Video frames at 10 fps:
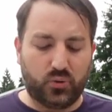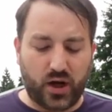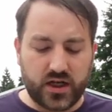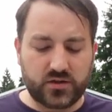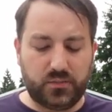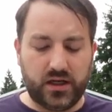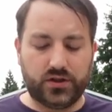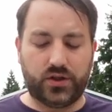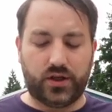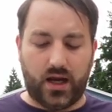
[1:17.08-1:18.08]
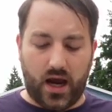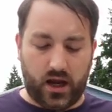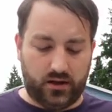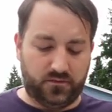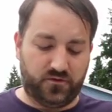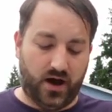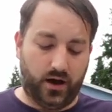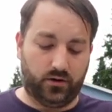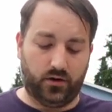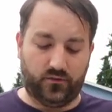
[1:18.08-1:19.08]
"Praise be to the God and
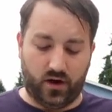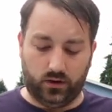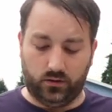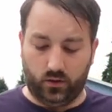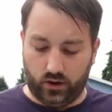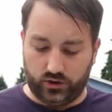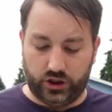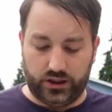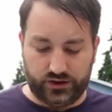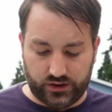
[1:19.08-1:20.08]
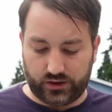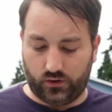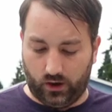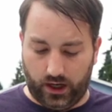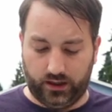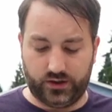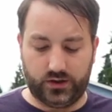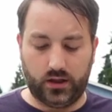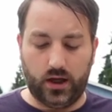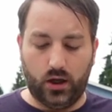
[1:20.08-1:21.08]
Father of our Lord Jesus
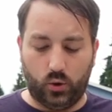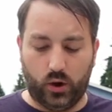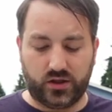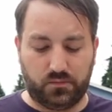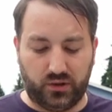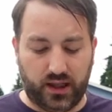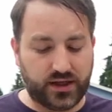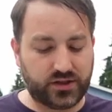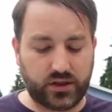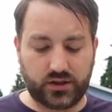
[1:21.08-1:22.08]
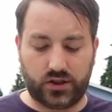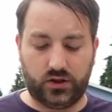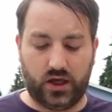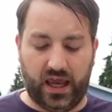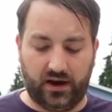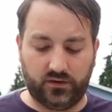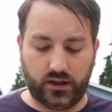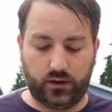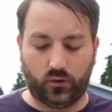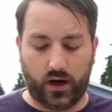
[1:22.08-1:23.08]
Christ, who has blessed us in the
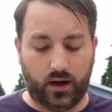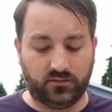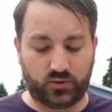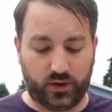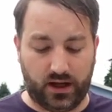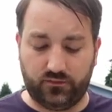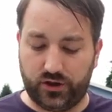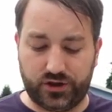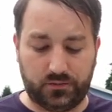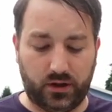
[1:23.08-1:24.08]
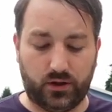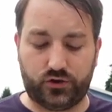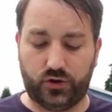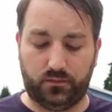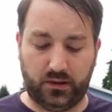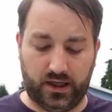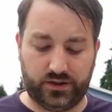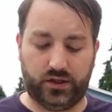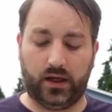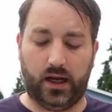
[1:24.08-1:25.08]
heavenly realms with every spiritual
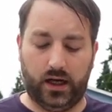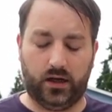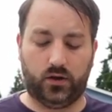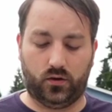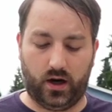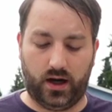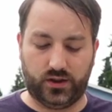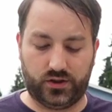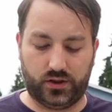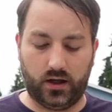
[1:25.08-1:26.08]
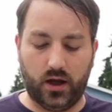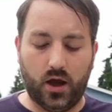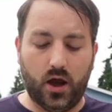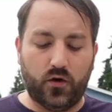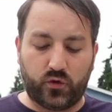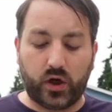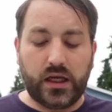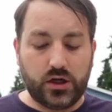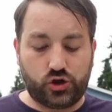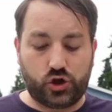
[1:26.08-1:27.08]
blessing in Christ. For
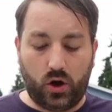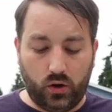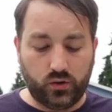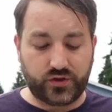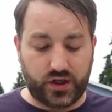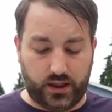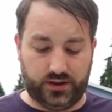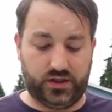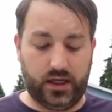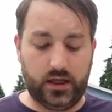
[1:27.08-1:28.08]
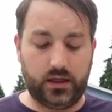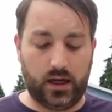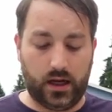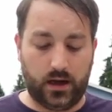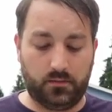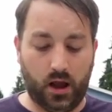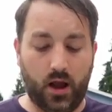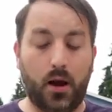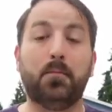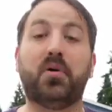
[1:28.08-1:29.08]
he chose us in him
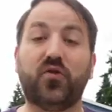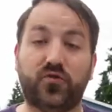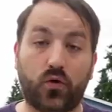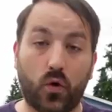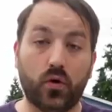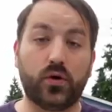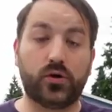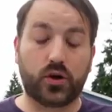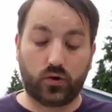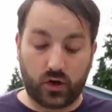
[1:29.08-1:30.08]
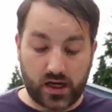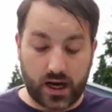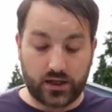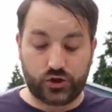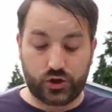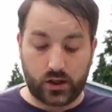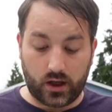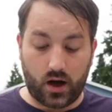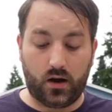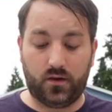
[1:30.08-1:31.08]
before the
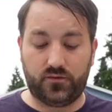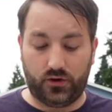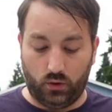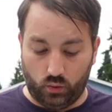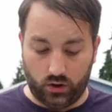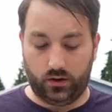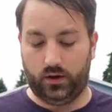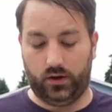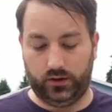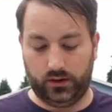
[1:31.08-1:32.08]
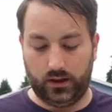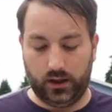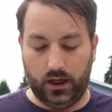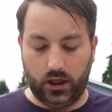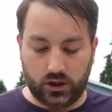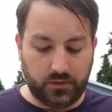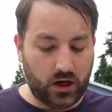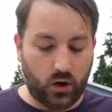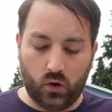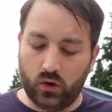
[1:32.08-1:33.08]
creation of the world to be
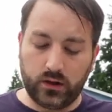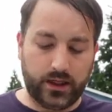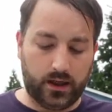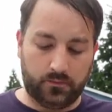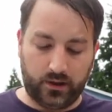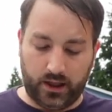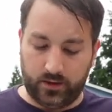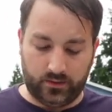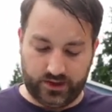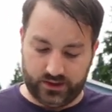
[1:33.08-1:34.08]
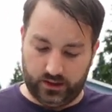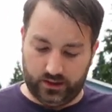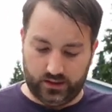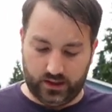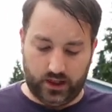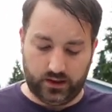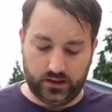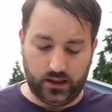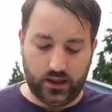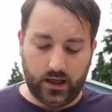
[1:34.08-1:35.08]
holy and blameless in his
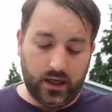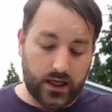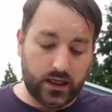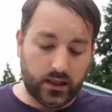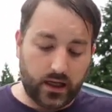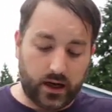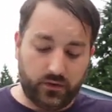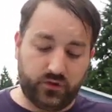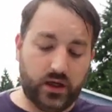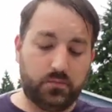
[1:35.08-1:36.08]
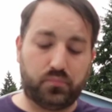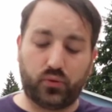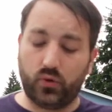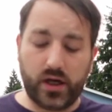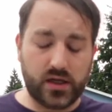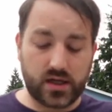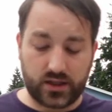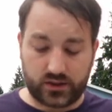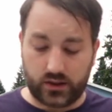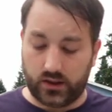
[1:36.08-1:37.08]
sight. In love, he
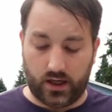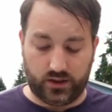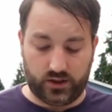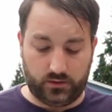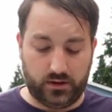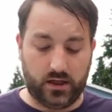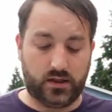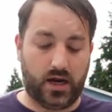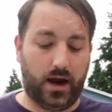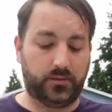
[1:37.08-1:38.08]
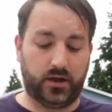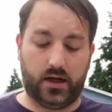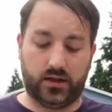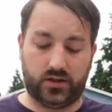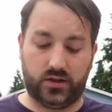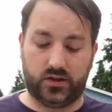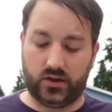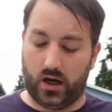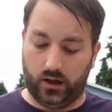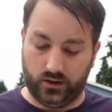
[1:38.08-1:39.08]
predestined us to be adopted as his
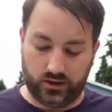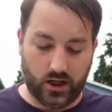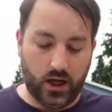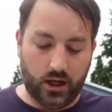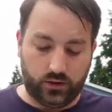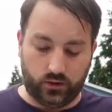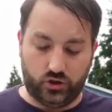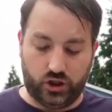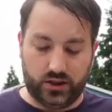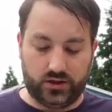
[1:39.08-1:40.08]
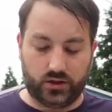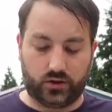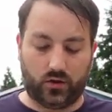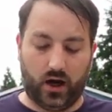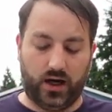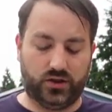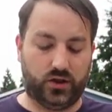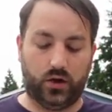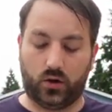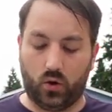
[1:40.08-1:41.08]
sons through Jesus Christ
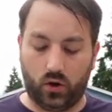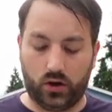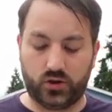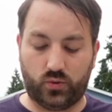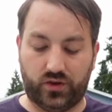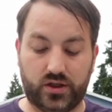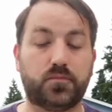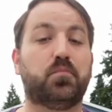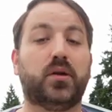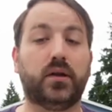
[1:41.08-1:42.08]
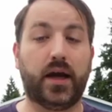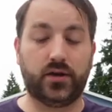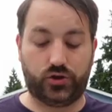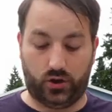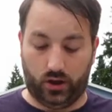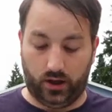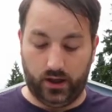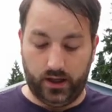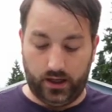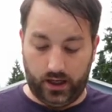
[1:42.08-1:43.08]
in accordance with his pleasure
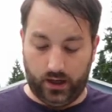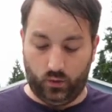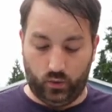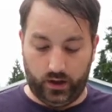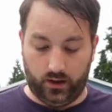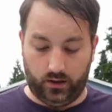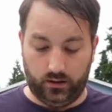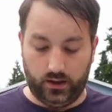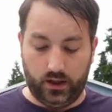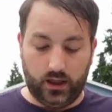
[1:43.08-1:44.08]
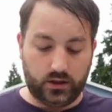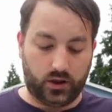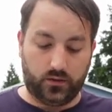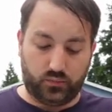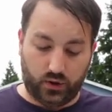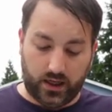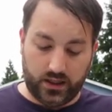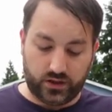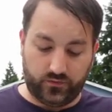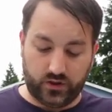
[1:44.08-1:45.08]
and will, to the
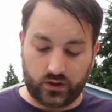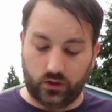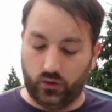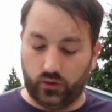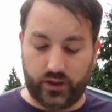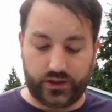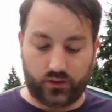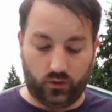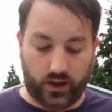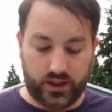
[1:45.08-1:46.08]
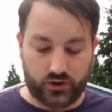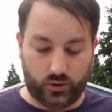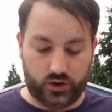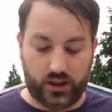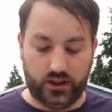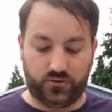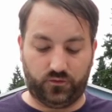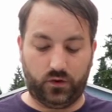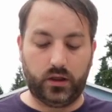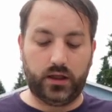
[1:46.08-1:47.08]
praise of his glorious grace which he has
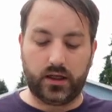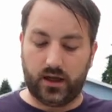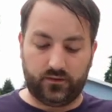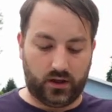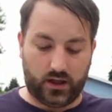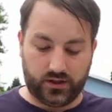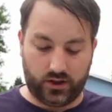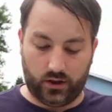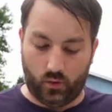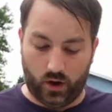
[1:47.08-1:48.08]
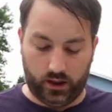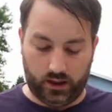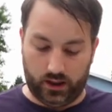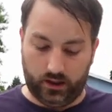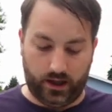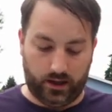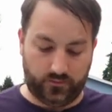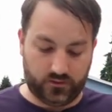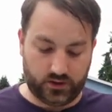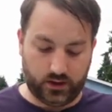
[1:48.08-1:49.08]
freely given us in the one he
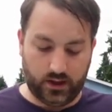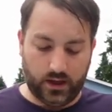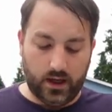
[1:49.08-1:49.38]
loves.